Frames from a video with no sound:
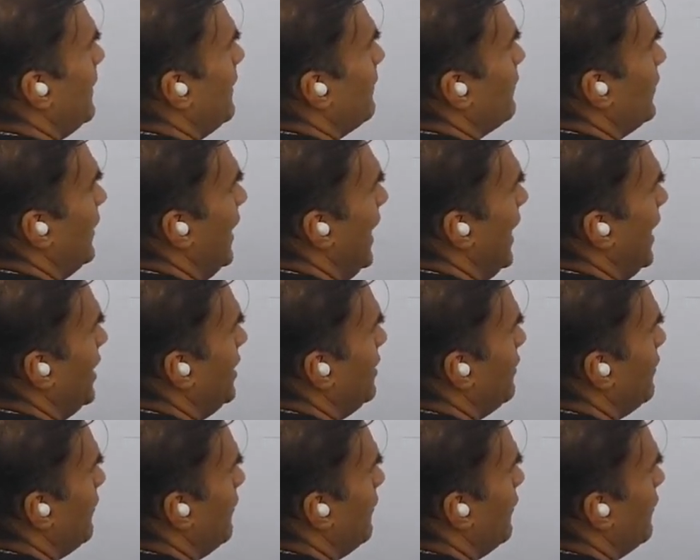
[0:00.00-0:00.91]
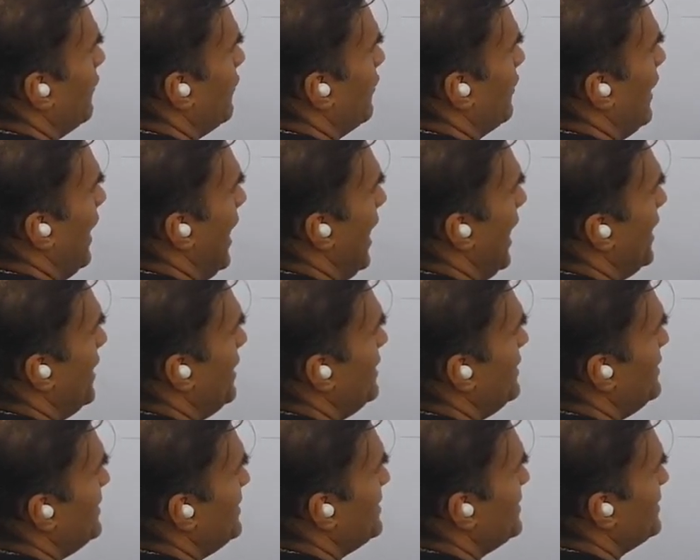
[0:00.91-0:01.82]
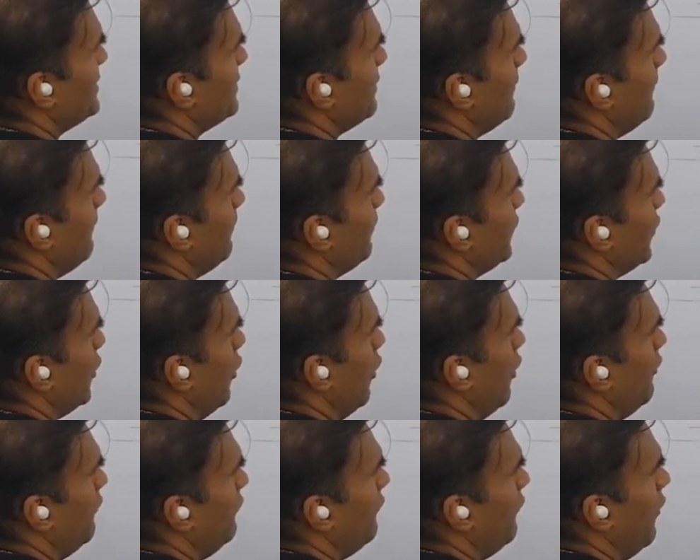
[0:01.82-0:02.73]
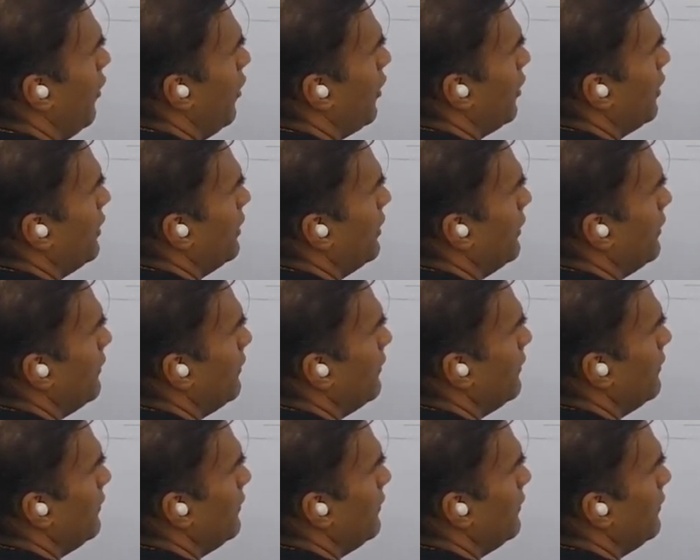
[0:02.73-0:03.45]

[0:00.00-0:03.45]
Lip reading: that rise or fall